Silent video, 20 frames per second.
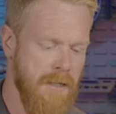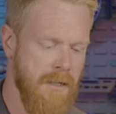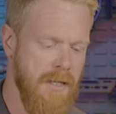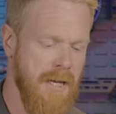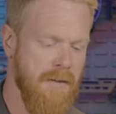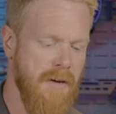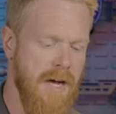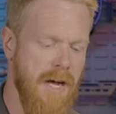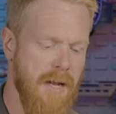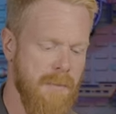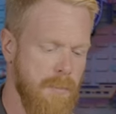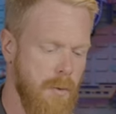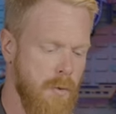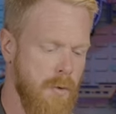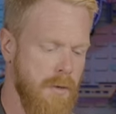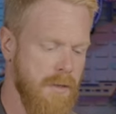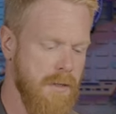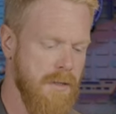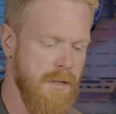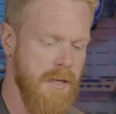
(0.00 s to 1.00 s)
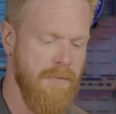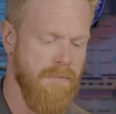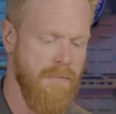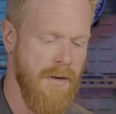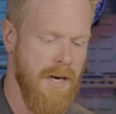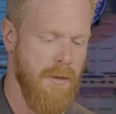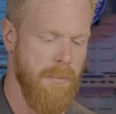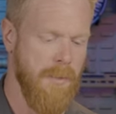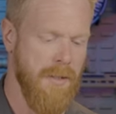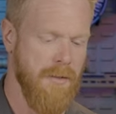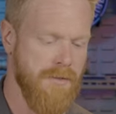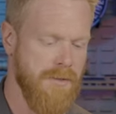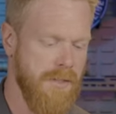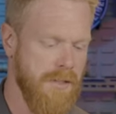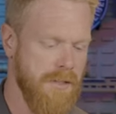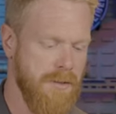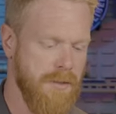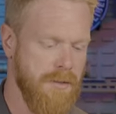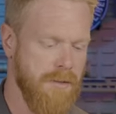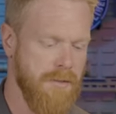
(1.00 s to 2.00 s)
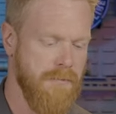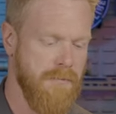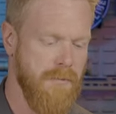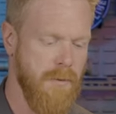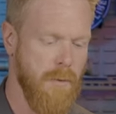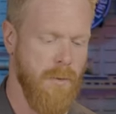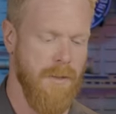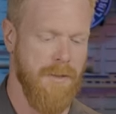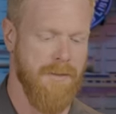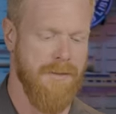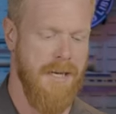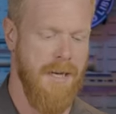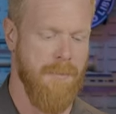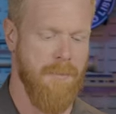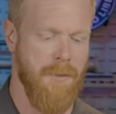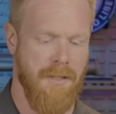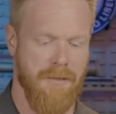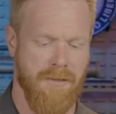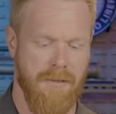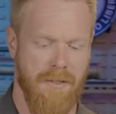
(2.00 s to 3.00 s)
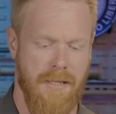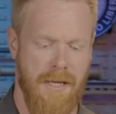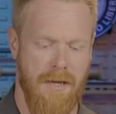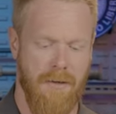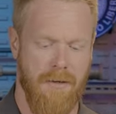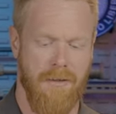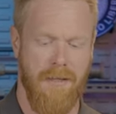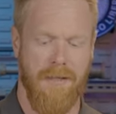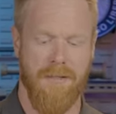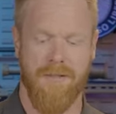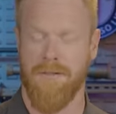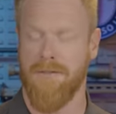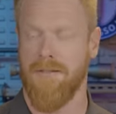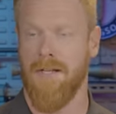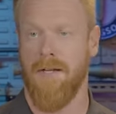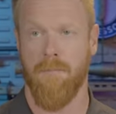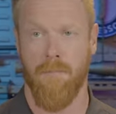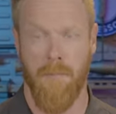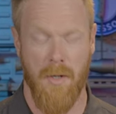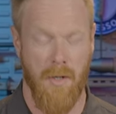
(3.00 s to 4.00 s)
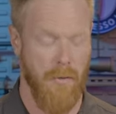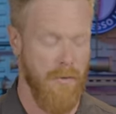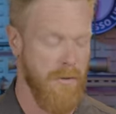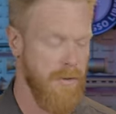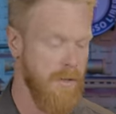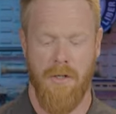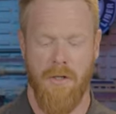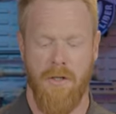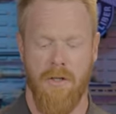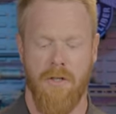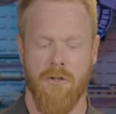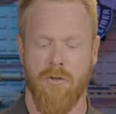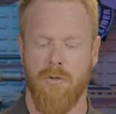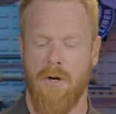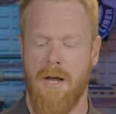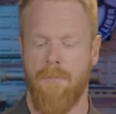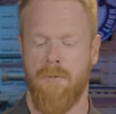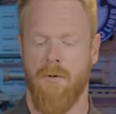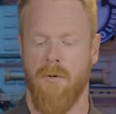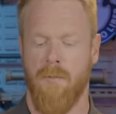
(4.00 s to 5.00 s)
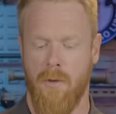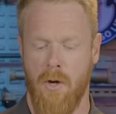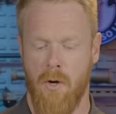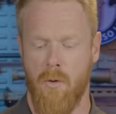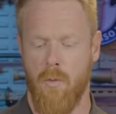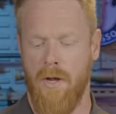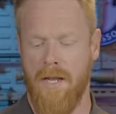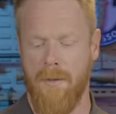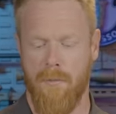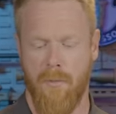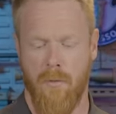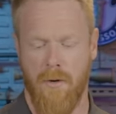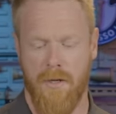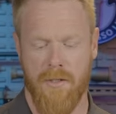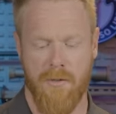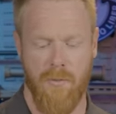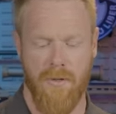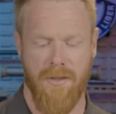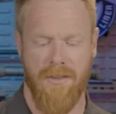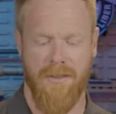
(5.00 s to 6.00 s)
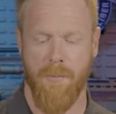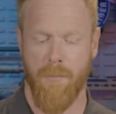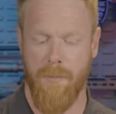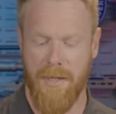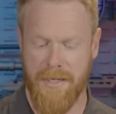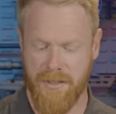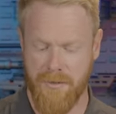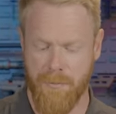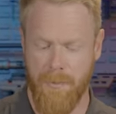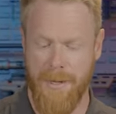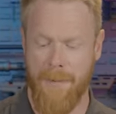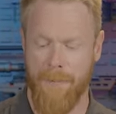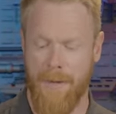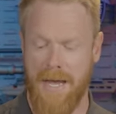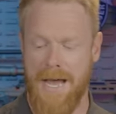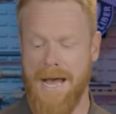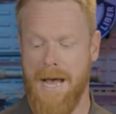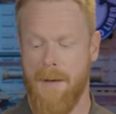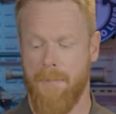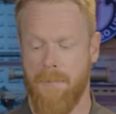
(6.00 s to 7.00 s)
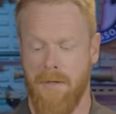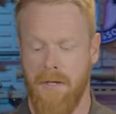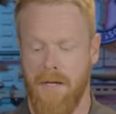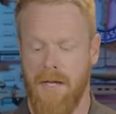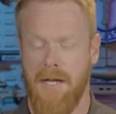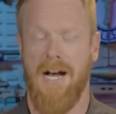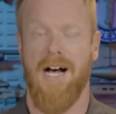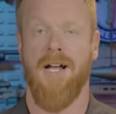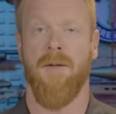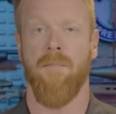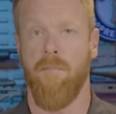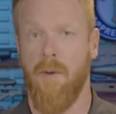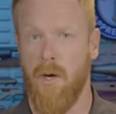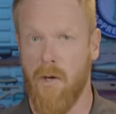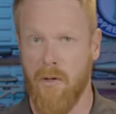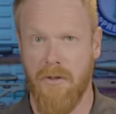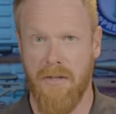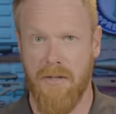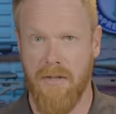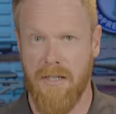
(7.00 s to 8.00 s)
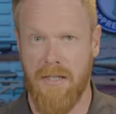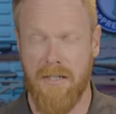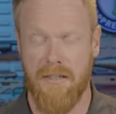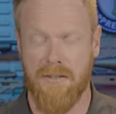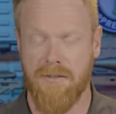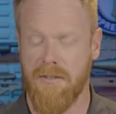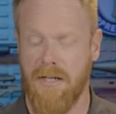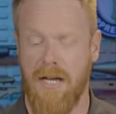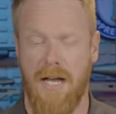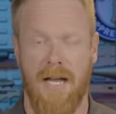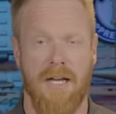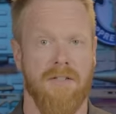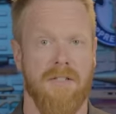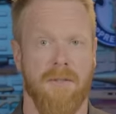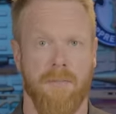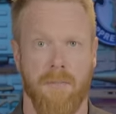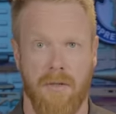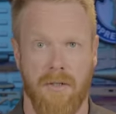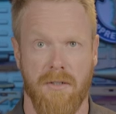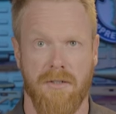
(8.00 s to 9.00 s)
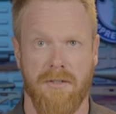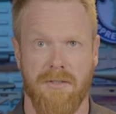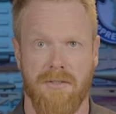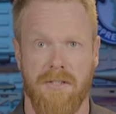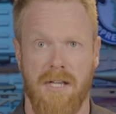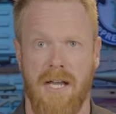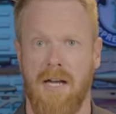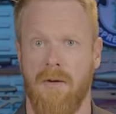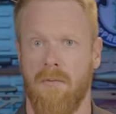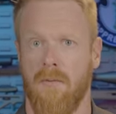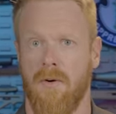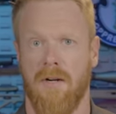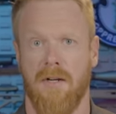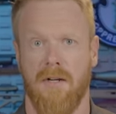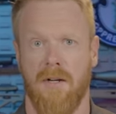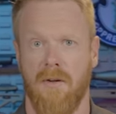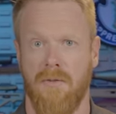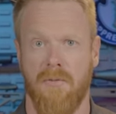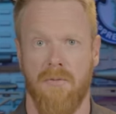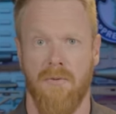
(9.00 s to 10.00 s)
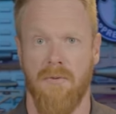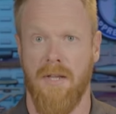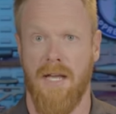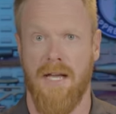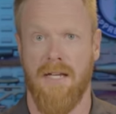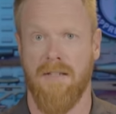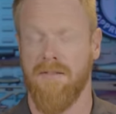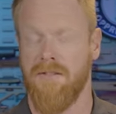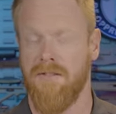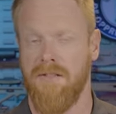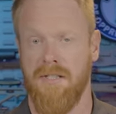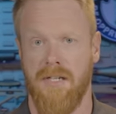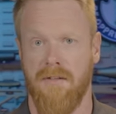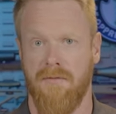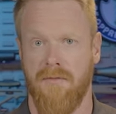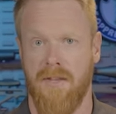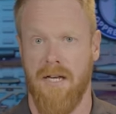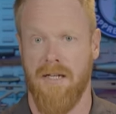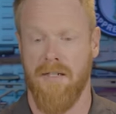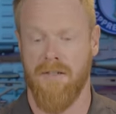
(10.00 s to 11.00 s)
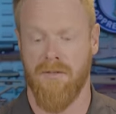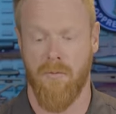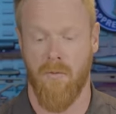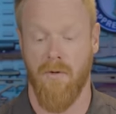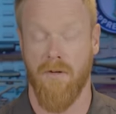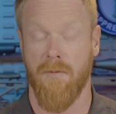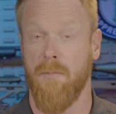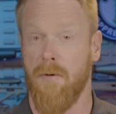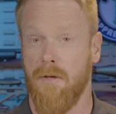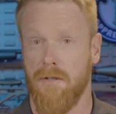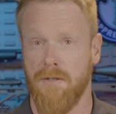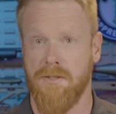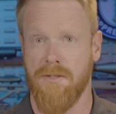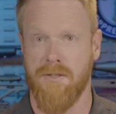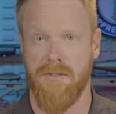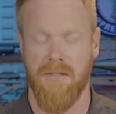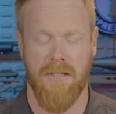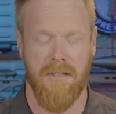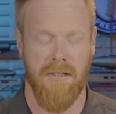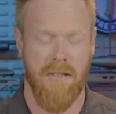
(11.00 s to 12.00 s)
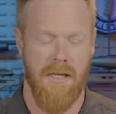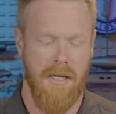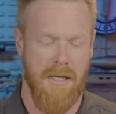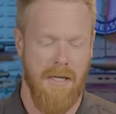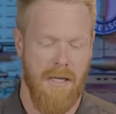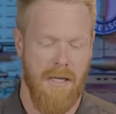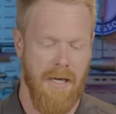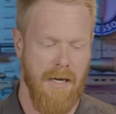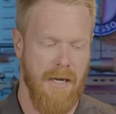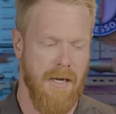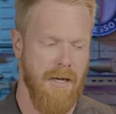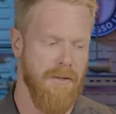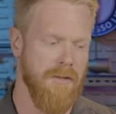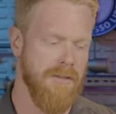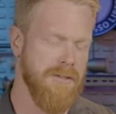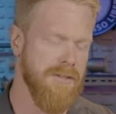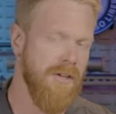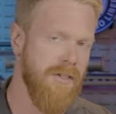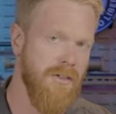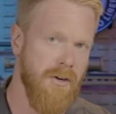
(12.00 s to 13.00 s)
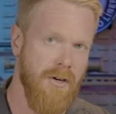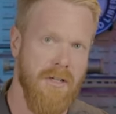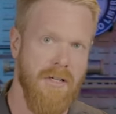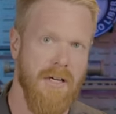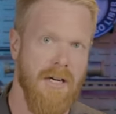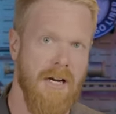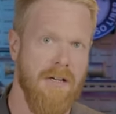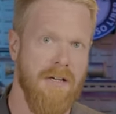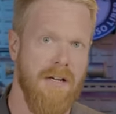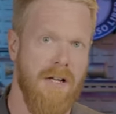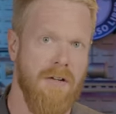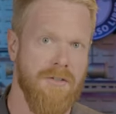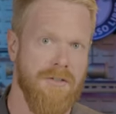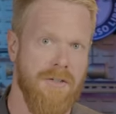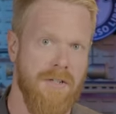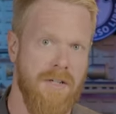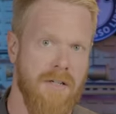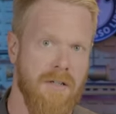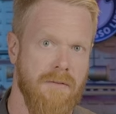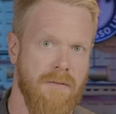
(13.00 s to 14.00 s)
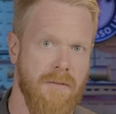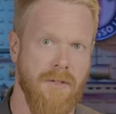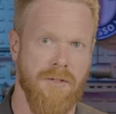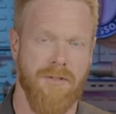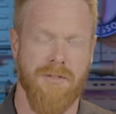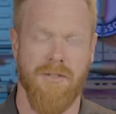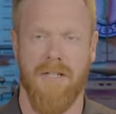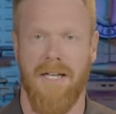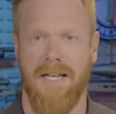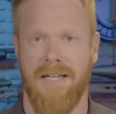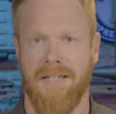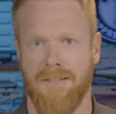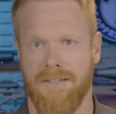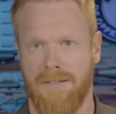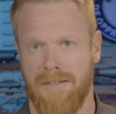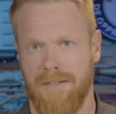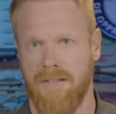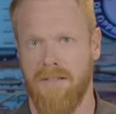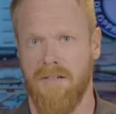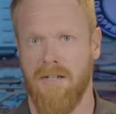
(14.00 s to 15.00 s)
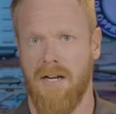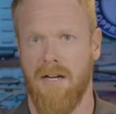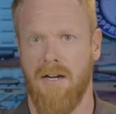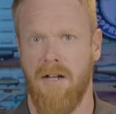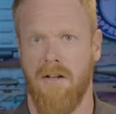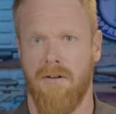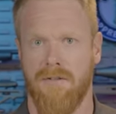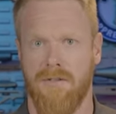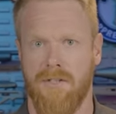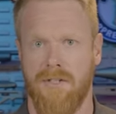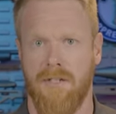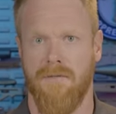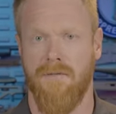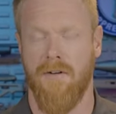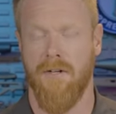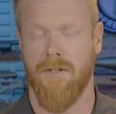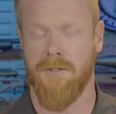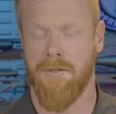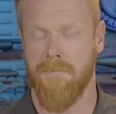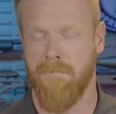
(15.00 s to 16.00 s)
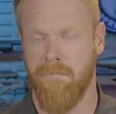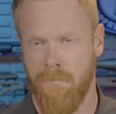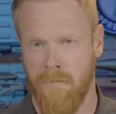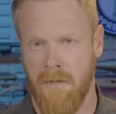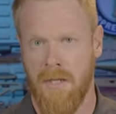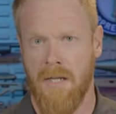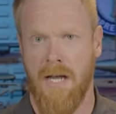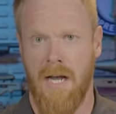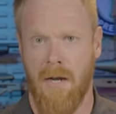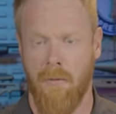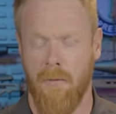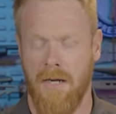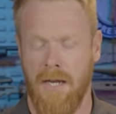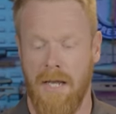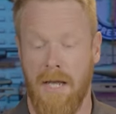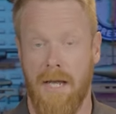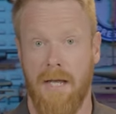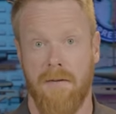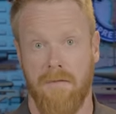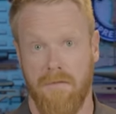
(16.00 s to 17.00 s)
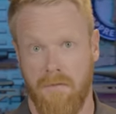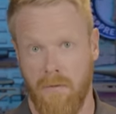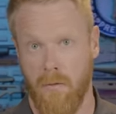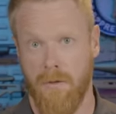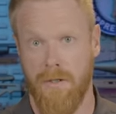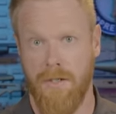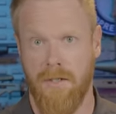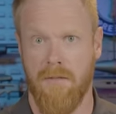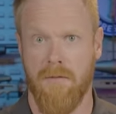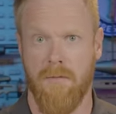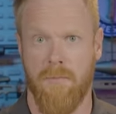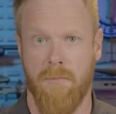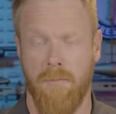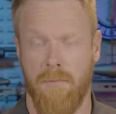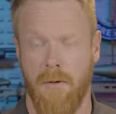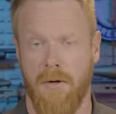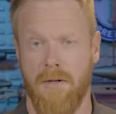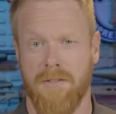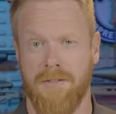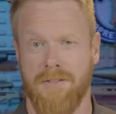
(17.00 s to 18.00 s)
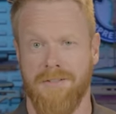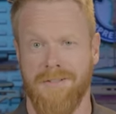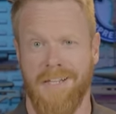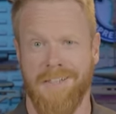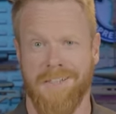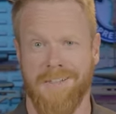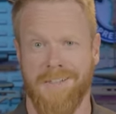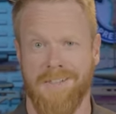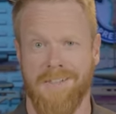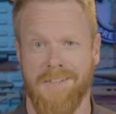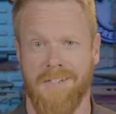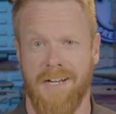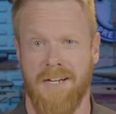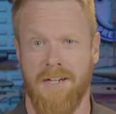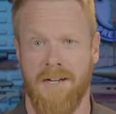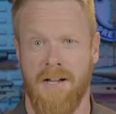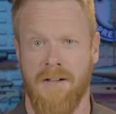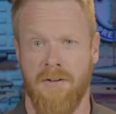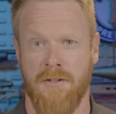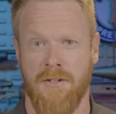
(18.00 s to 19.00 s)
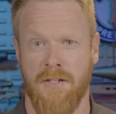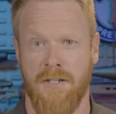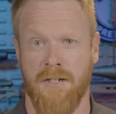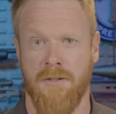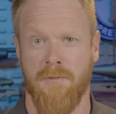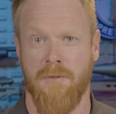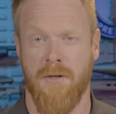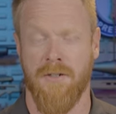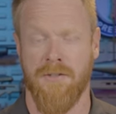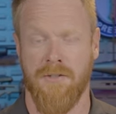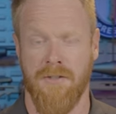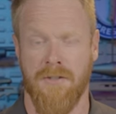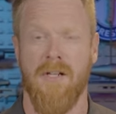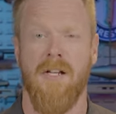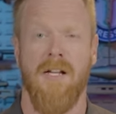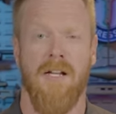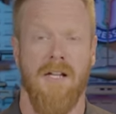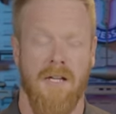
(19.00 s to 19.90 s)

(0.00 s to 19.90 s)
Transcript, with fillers: You have onboard environmental sensors for real-time ballistic calculations on both. You can drop remote waypoints with the BaseMap app on both of these. I actually purchased that. We're going to go through that and see if that is worth purchasing. Uh, there's a $39 a year version and a $69 a year version. I went ahead for you, purchased that $69 a year version.